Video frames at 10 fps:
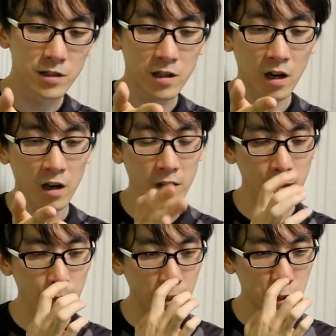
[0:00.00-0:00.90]
can't
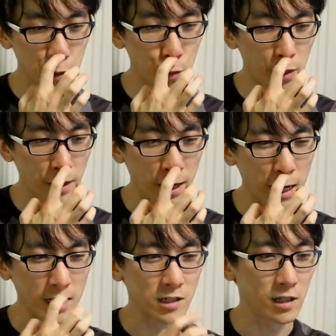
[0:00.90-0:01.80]
imagine what that
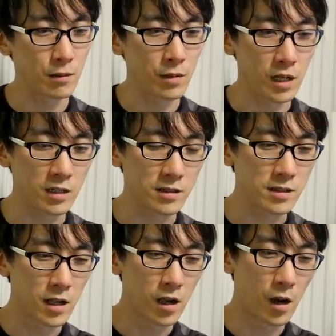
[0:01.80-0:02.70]
actually means,
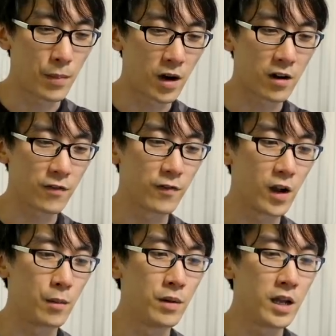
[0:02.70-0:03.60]
apart
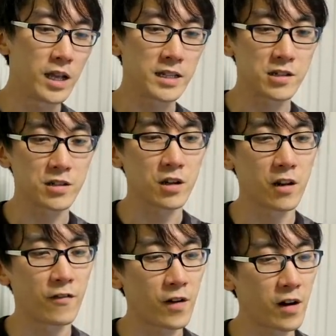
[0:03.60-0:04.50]
from it's just got a
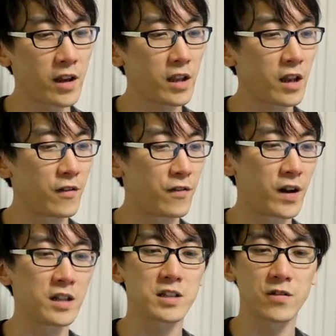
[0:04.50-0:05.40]
very
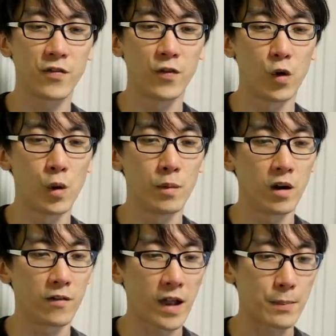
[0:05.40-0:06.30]
advanced form
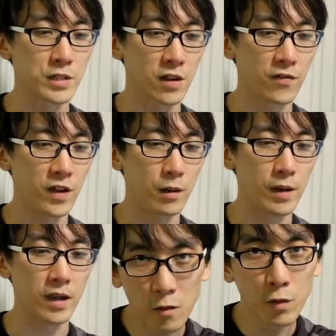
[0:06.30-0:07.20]
of haptic
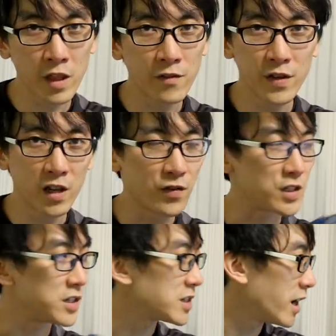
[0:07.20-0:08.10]
feedback. Without video
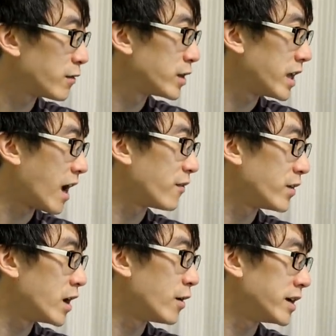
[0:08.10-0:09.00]
footage, I really have
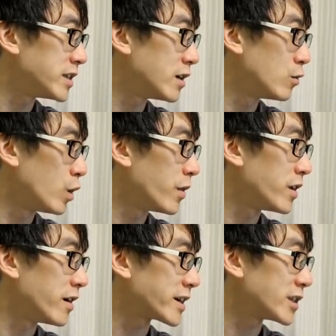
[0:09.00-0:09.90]
no idea what
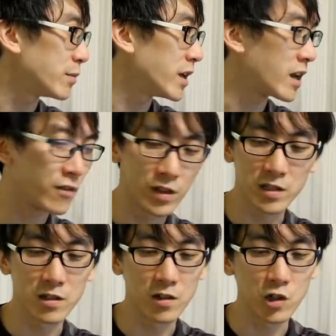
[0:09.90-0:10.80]
they're actually planning for
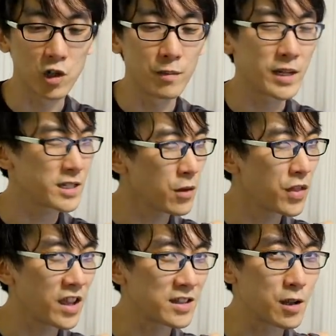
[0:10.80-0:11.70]
this new controller, but I don't
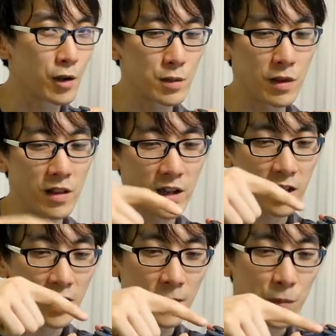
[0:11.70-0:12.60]
think it's going to be like
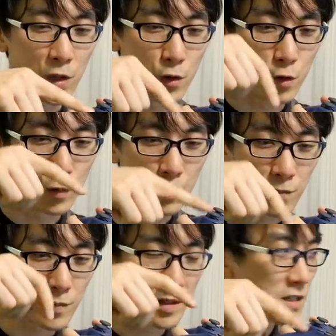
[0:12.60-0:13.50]
you
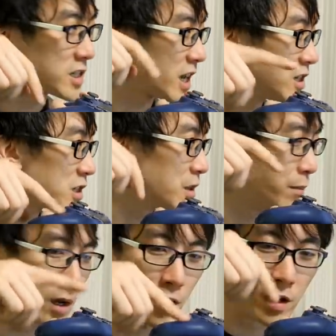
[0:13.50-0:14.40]
change the
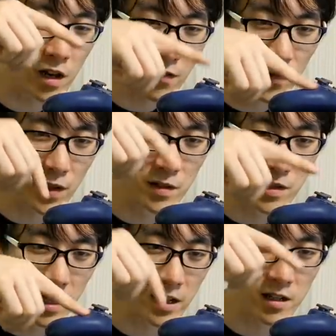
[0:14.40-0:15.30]
mode and it feels
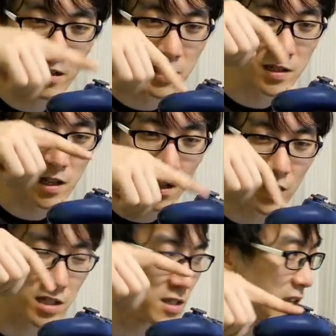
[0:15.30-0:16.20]
like the skin of a
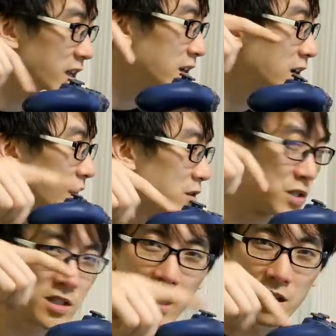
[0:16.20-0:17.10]
snake, the
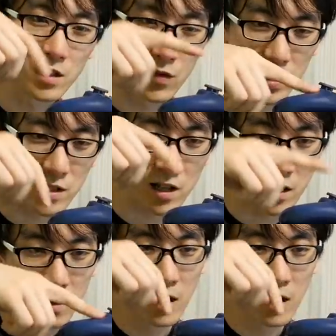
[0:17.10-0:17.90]
scales of a snake,